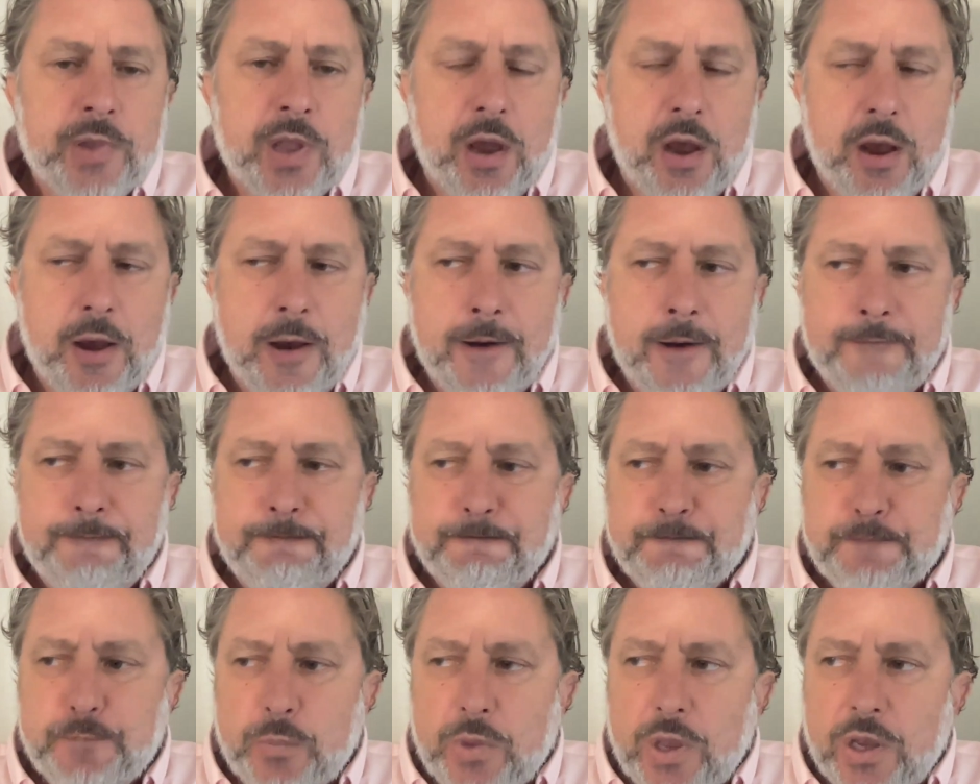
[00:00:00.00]

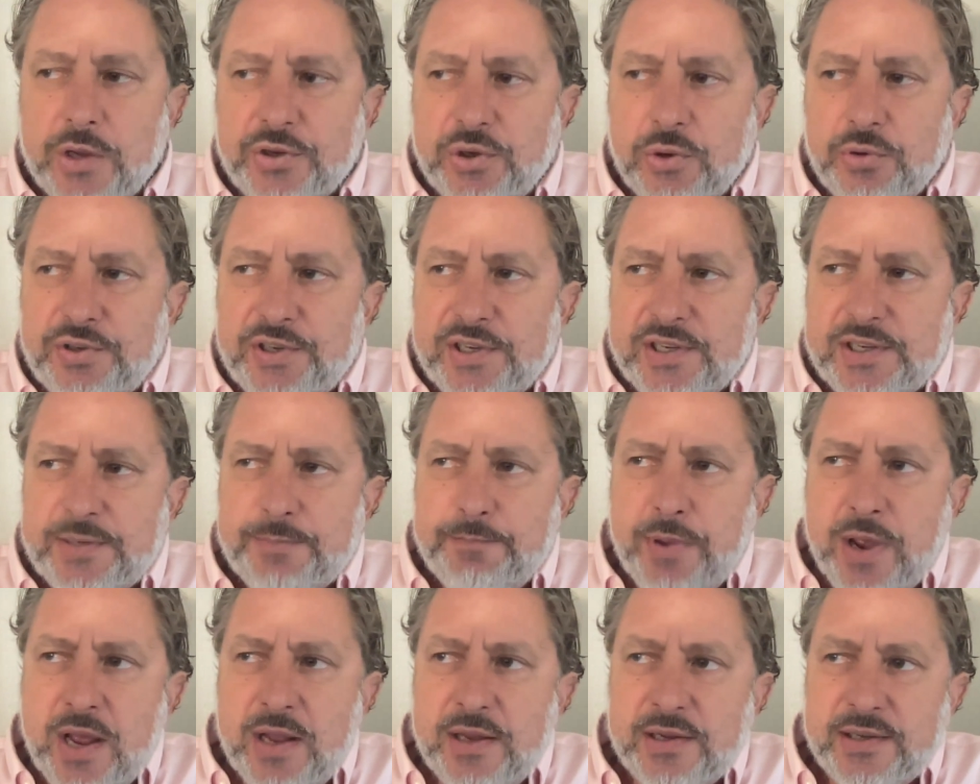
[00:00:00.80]
Um, so,
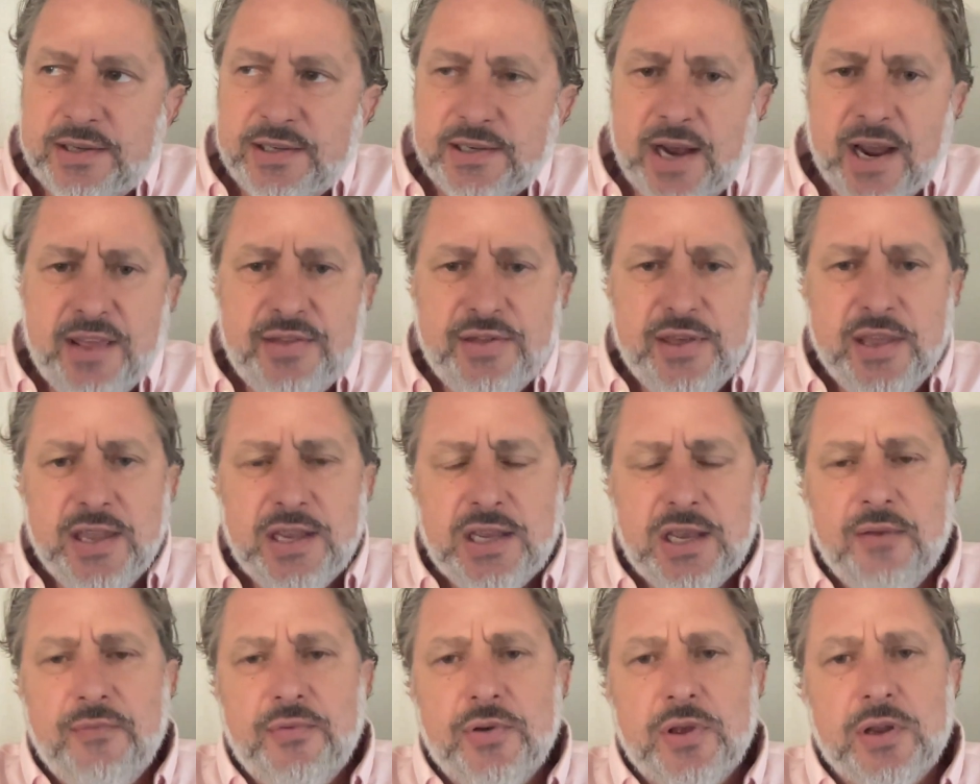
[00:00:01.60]
suspense, I
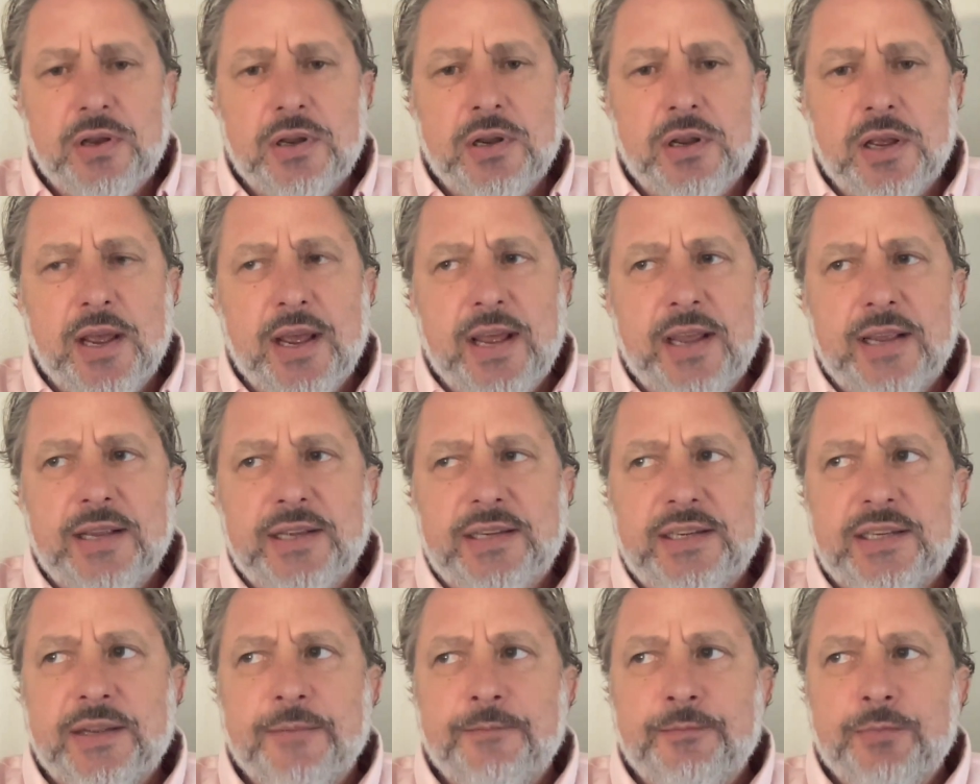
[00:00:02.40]
think of it
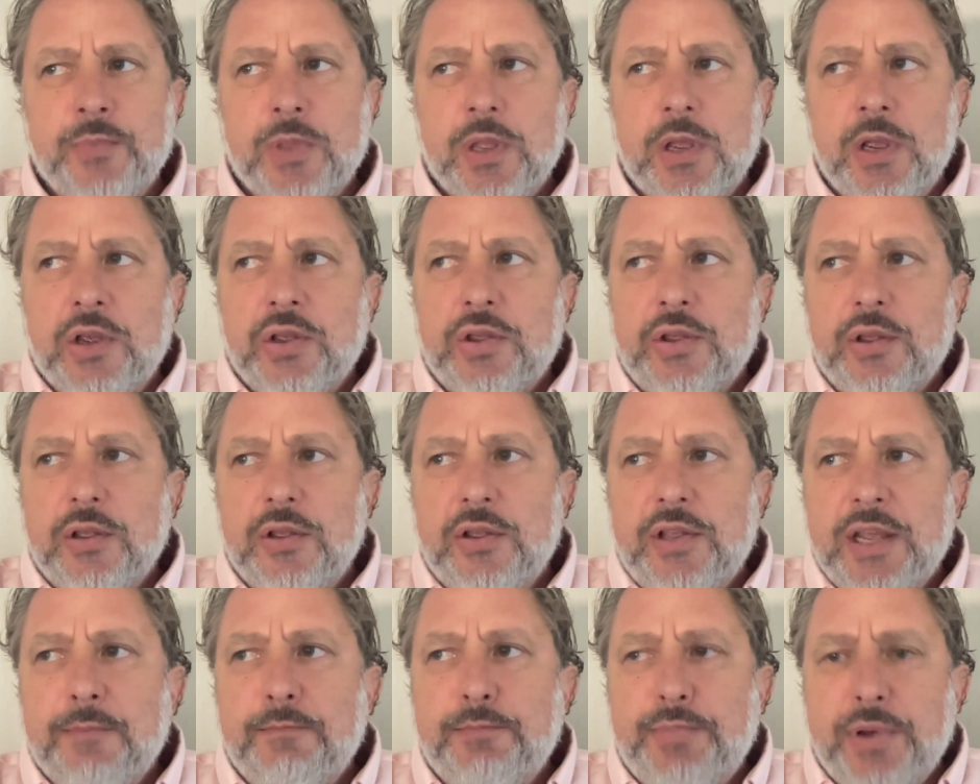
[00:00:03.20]
as
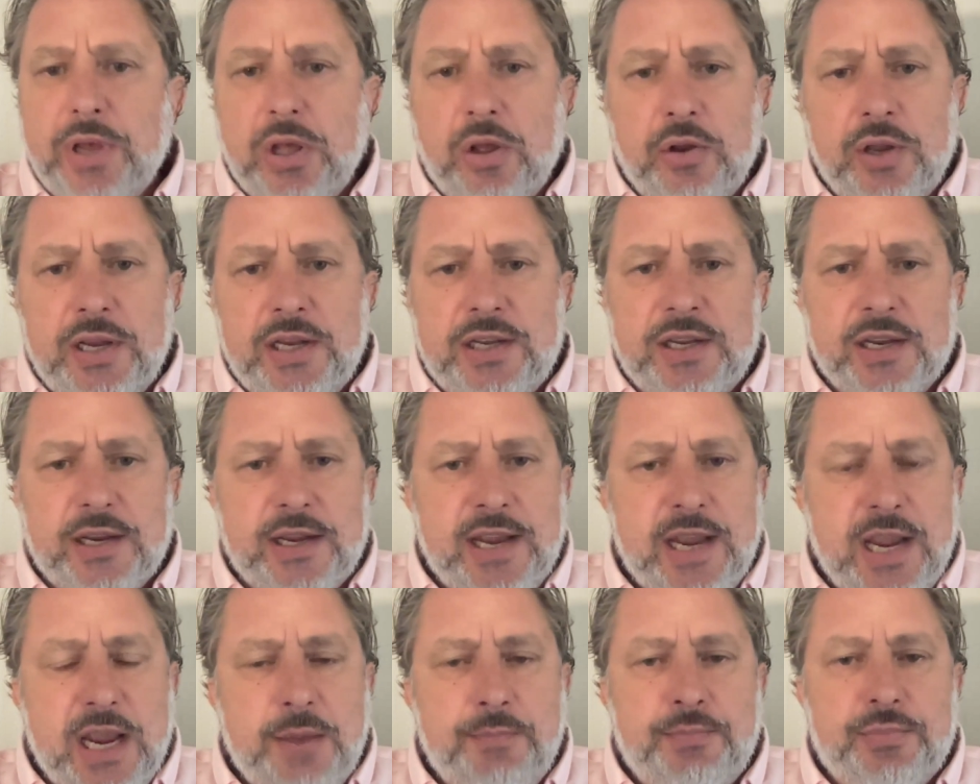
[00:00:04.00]
the ability to
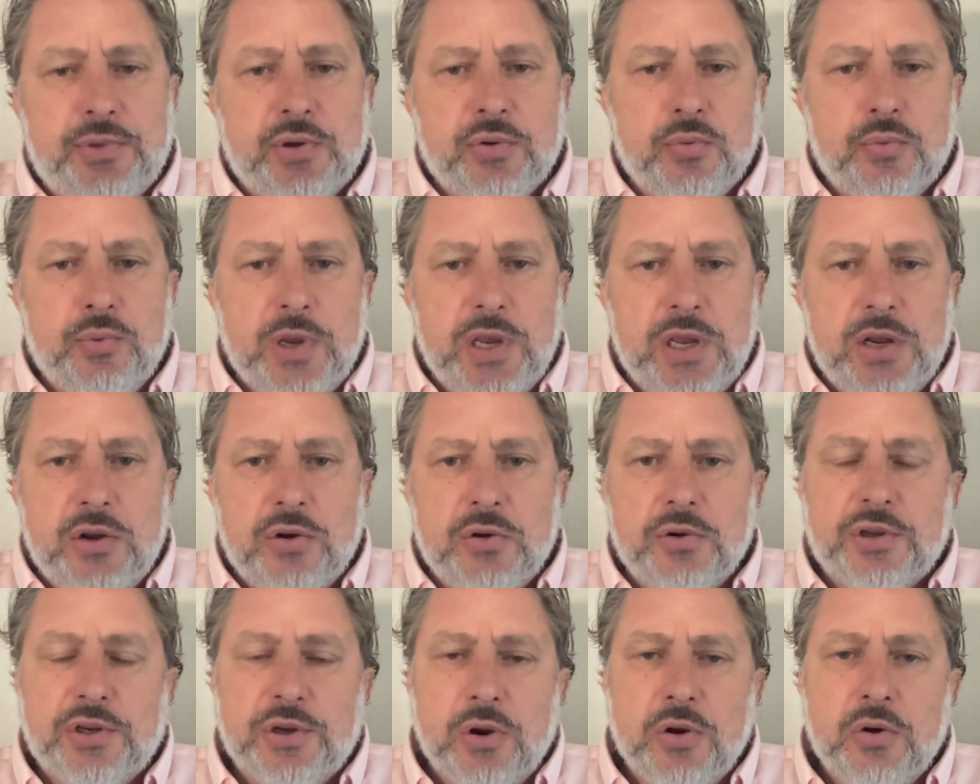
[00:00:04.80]
keep the
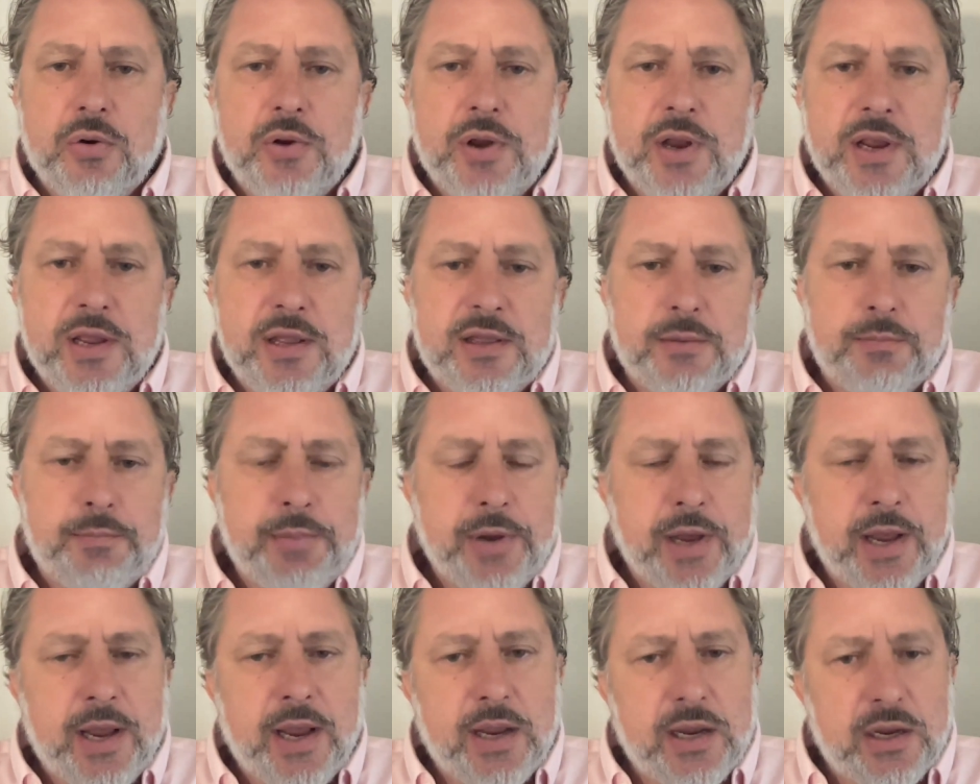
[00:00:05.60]
reader turning the
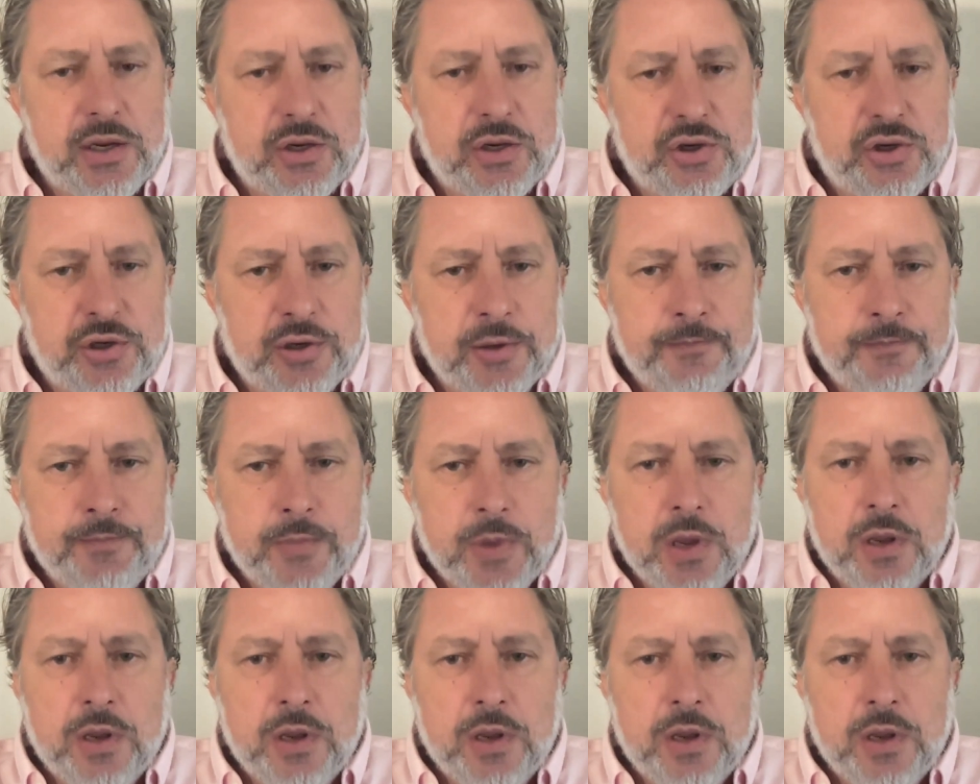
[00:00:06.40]
page,